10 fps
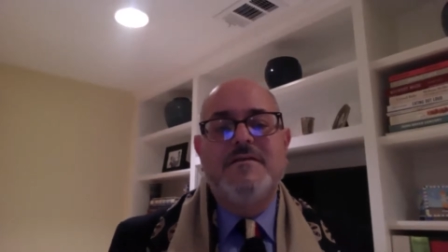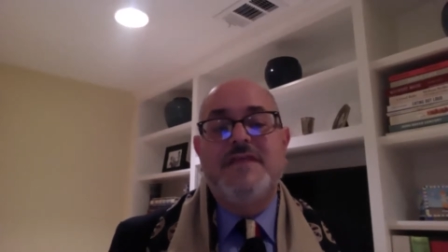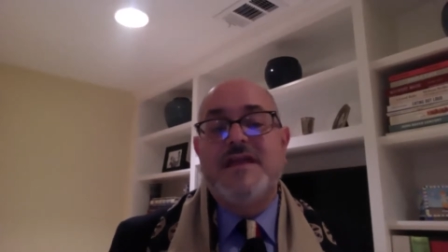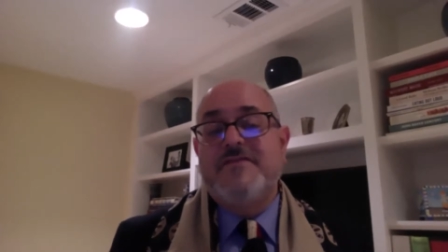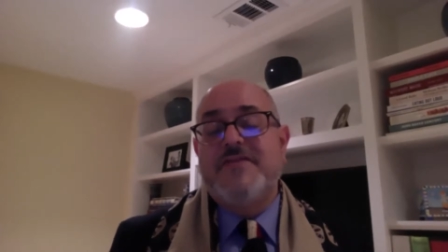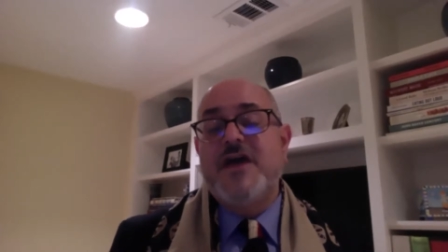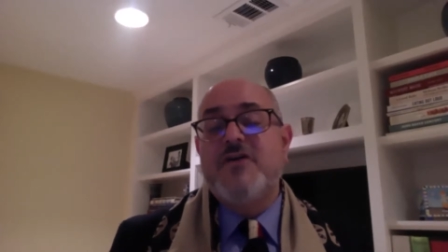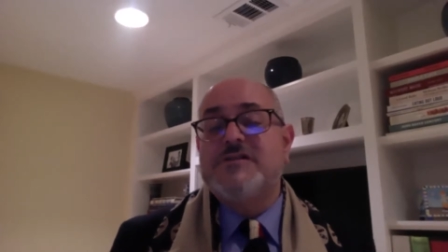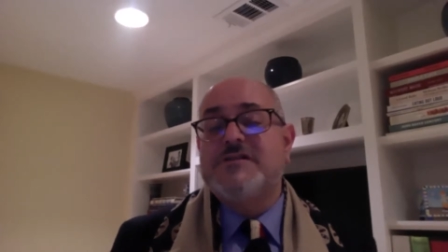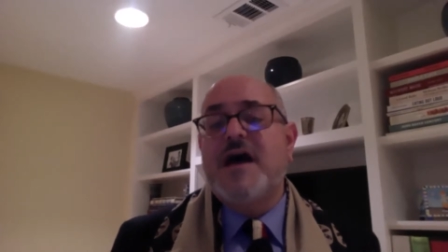that if they
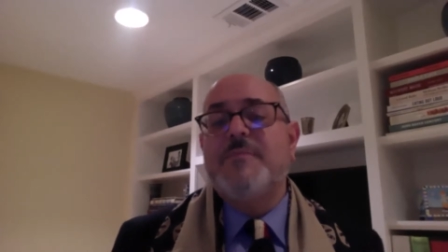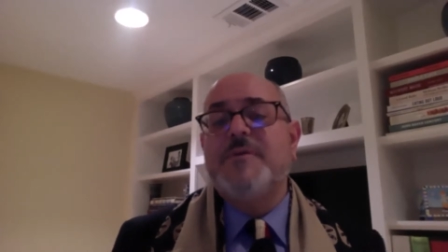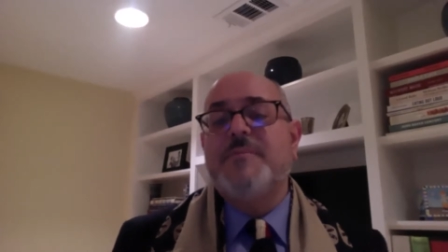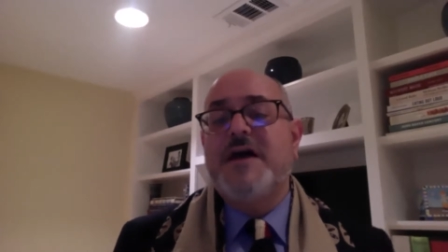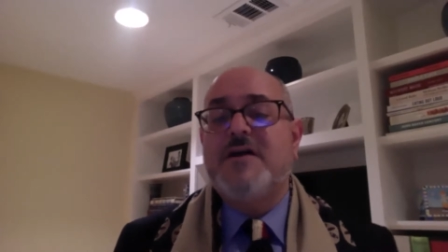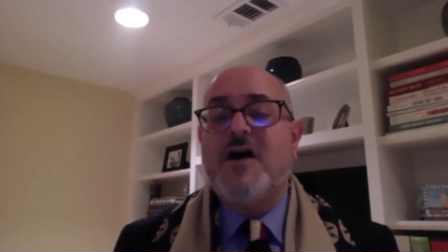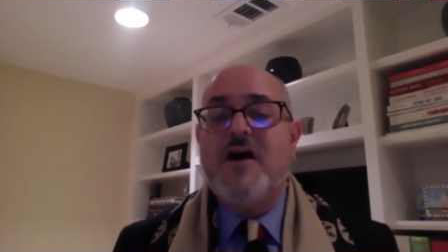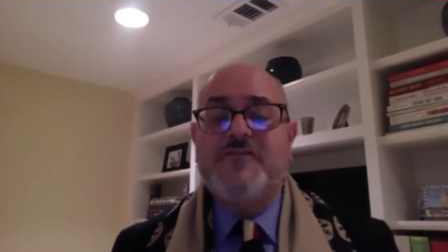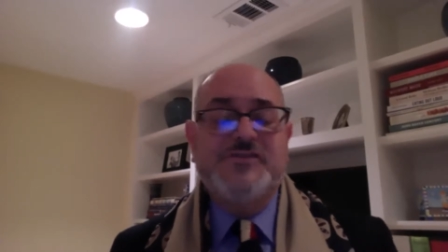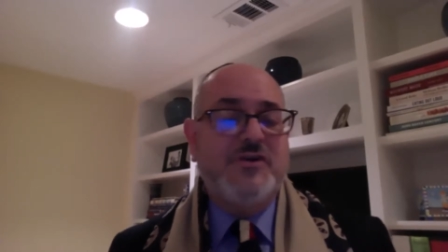are stopped by an
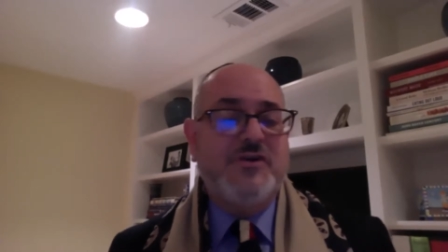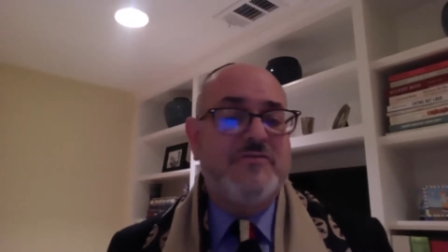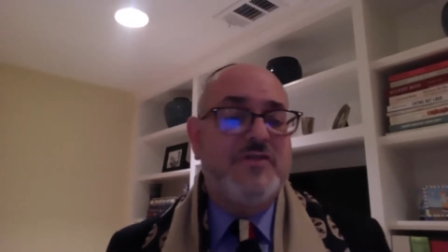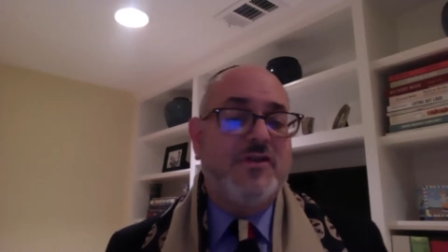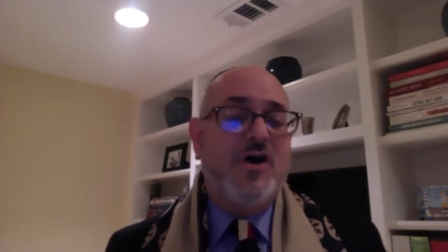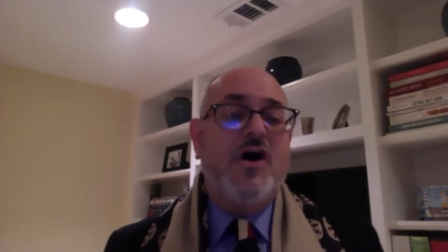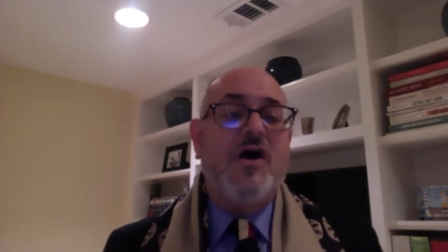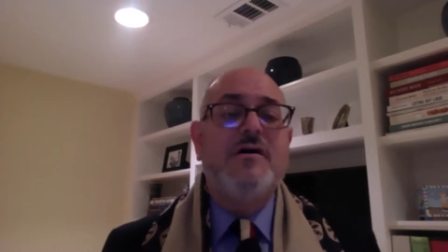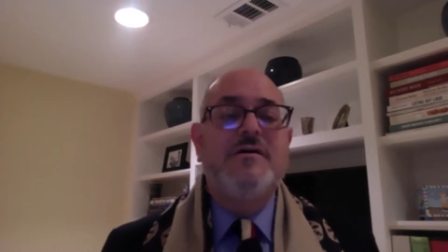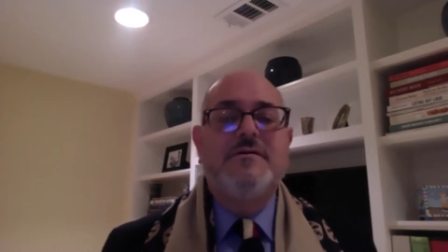officer of the
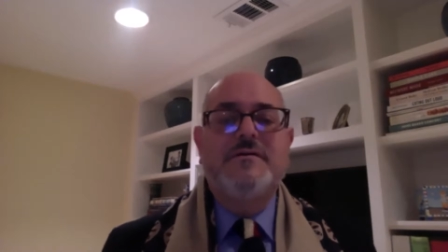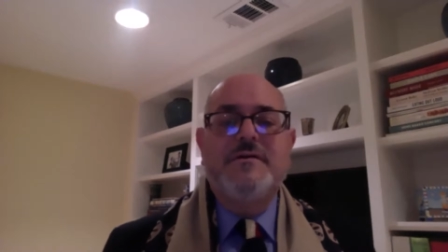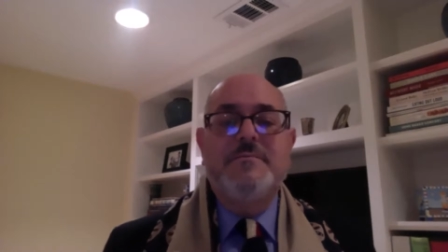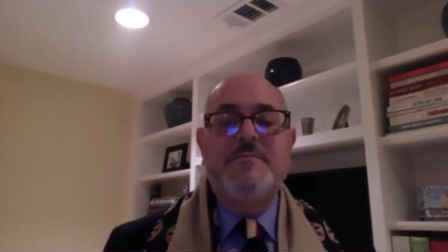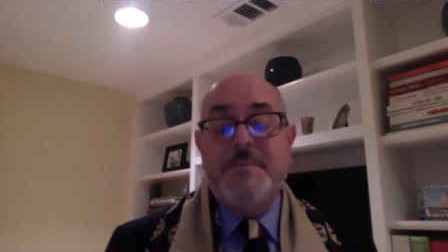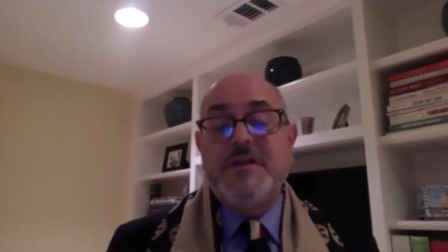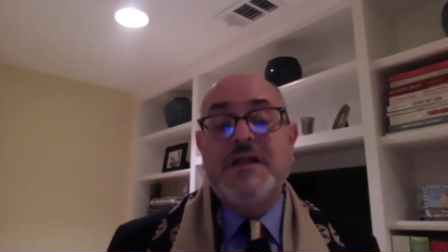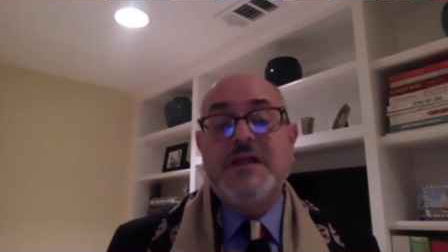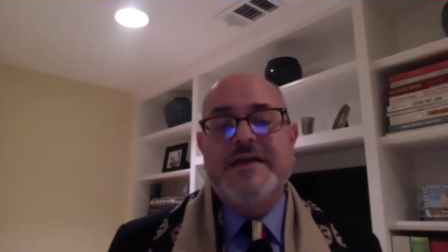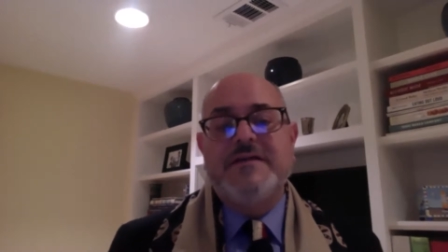law, be
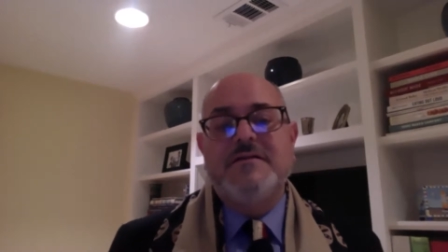polite